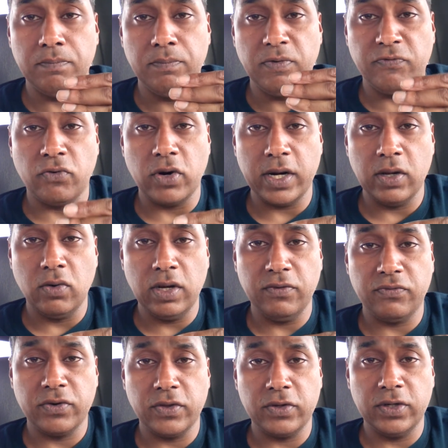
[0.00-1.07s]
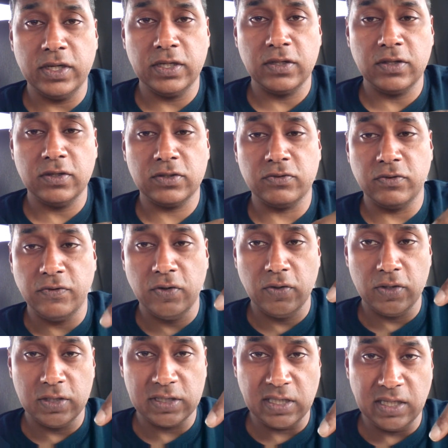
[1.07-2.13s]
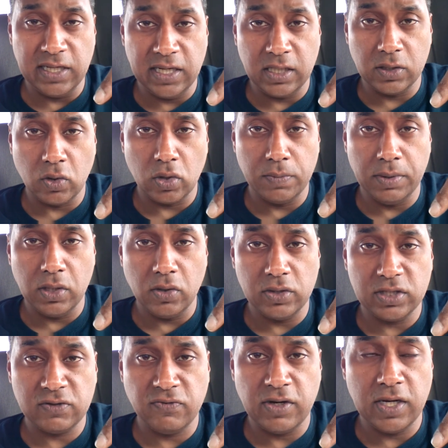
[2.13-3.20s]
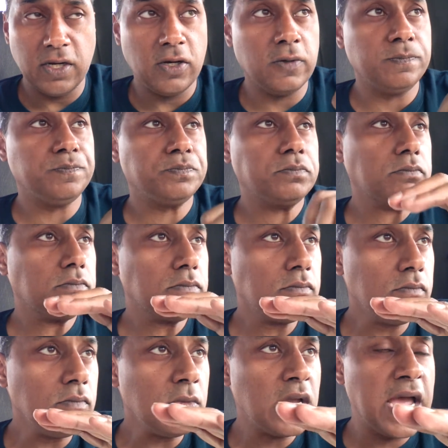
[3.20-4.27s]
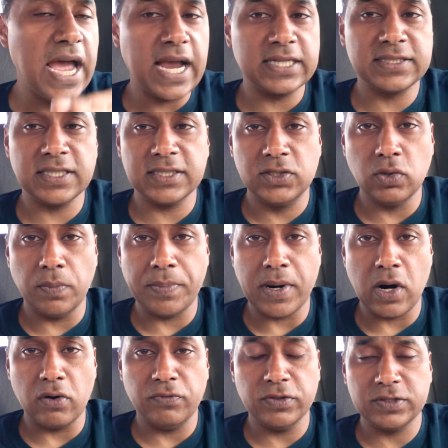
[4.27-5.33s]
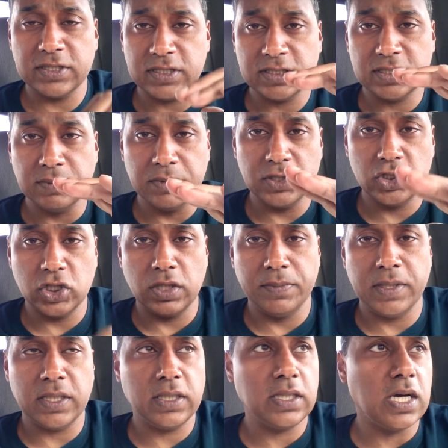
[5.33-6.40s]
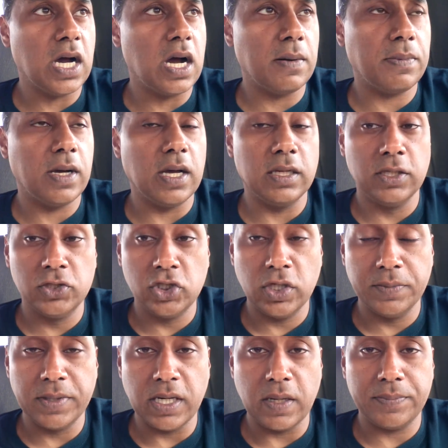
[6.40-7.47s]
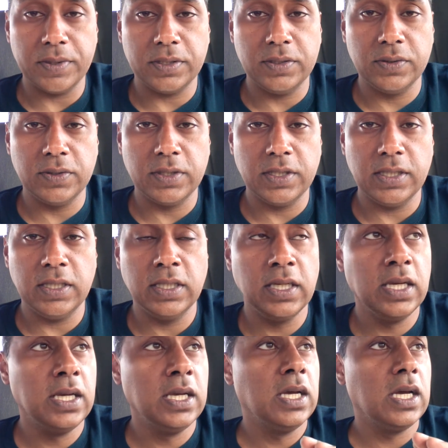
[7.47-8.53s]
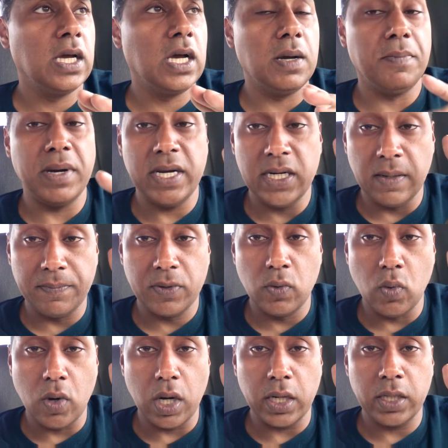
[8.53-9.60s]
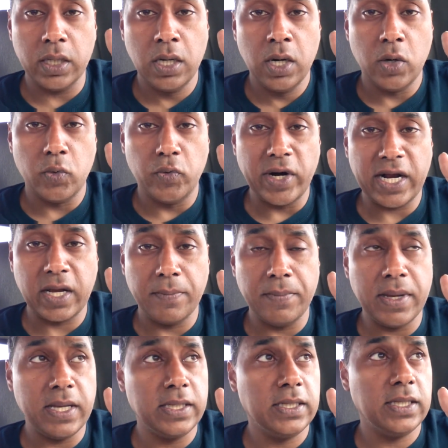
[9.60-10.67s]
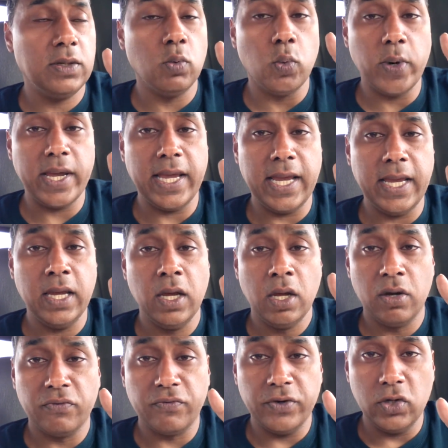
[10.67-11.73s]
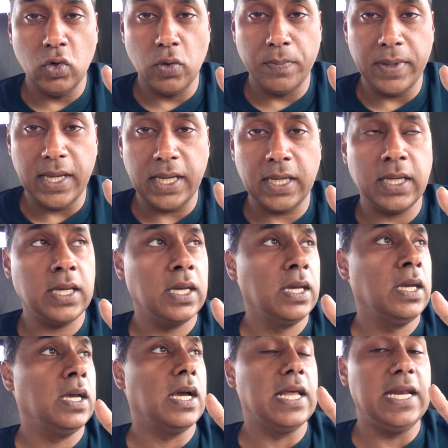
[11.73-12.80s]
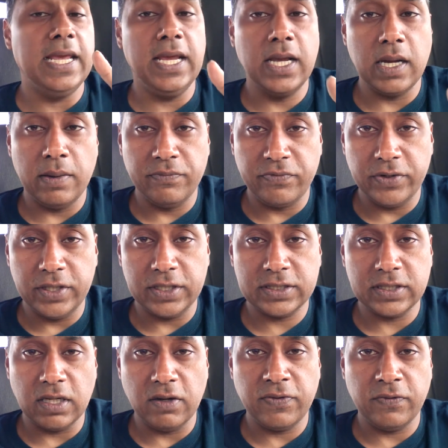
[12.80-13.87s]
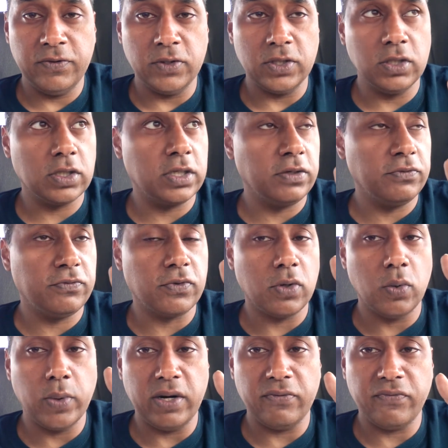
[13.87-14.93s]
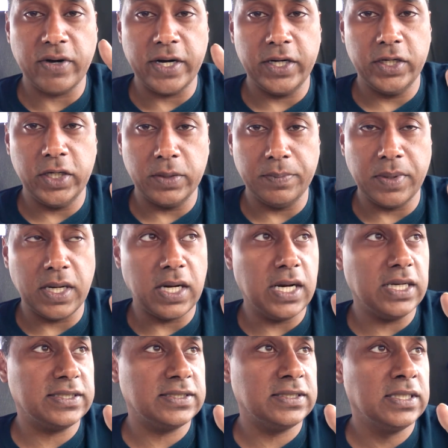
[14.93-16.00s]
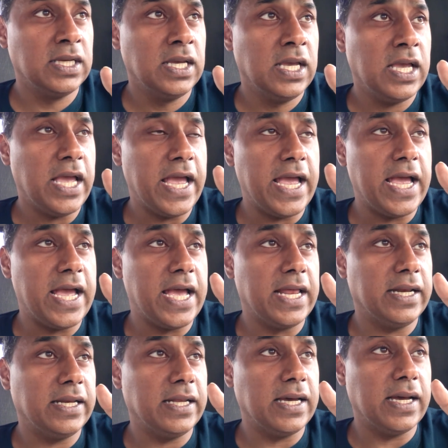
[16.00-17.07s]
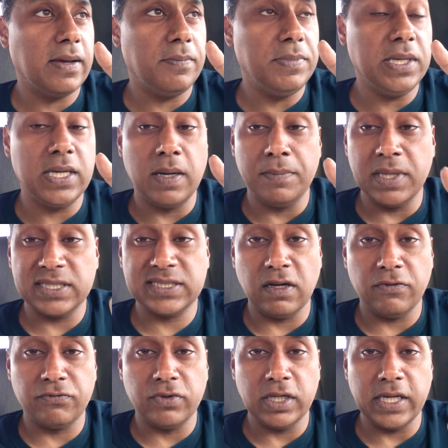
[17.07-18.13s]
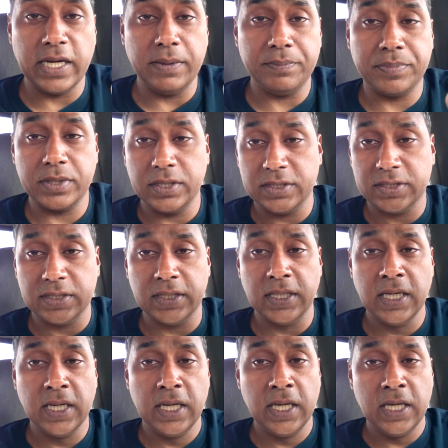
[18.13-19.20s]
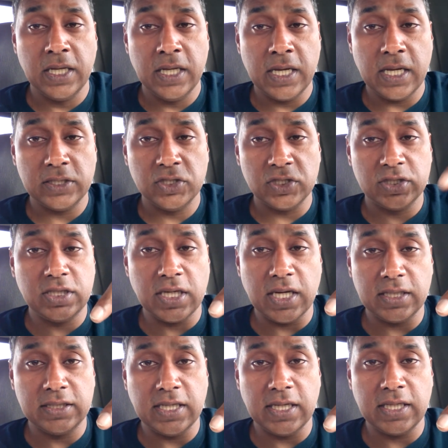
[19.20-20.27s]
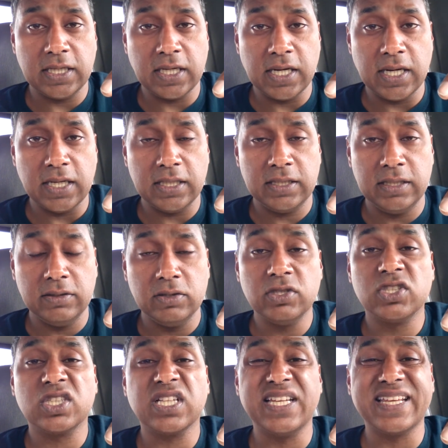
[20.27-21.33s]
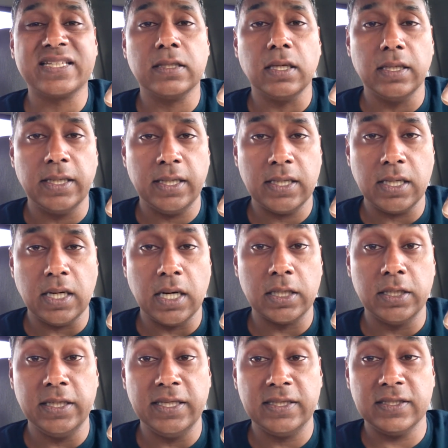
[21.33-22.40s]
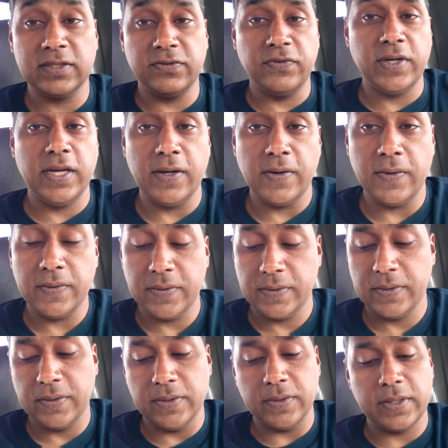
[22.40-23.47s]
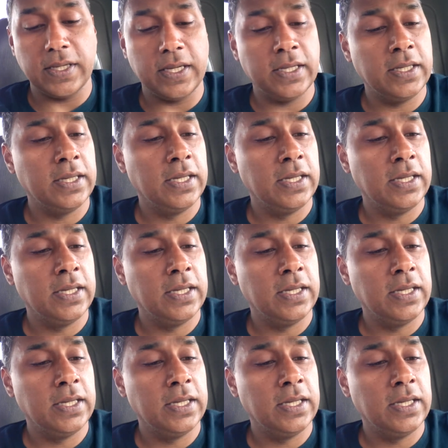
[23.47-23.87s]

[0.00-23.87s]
Before I go any further into this review, there's a link lower below this video. Access to a powerful system, legitimate, op uh, legitimate opportunity, uh, my number one recommended way for you to make an income for yourself if you're looking for a way to fire your boss and uh, become a self-reliant person. Just uh, take, uh, just click the link underneath this video. Okay.